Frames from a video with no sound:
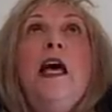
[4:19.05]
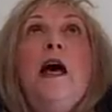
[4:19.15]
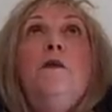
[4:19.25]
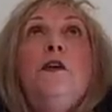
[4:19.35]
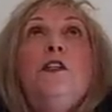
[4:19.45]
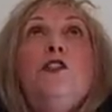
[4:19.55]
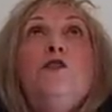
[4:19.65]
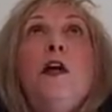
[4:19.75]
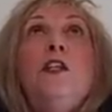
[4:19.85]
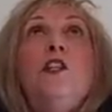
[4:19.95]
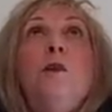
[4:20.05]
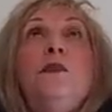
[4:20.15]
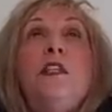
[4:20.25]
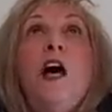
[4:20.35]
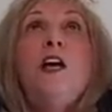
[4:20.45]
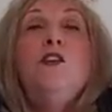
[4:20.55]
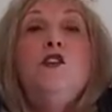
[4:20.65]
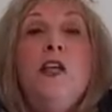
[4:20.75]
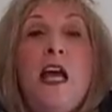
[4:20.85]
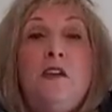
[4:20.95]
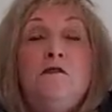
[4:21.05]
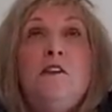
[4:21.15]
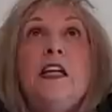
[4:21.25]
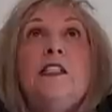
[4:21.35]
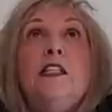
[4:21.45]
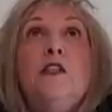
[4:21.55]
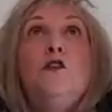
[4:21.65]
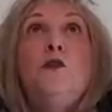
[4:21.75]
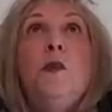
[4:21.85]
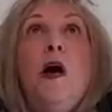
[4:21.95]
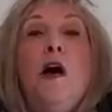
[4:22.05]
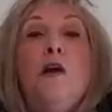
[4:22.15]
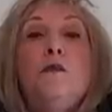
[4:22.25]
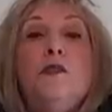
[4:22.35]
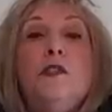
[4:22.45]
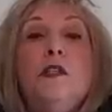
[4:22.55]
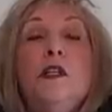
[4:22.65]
And we're going to stretch up as high as you can, flexing those palms.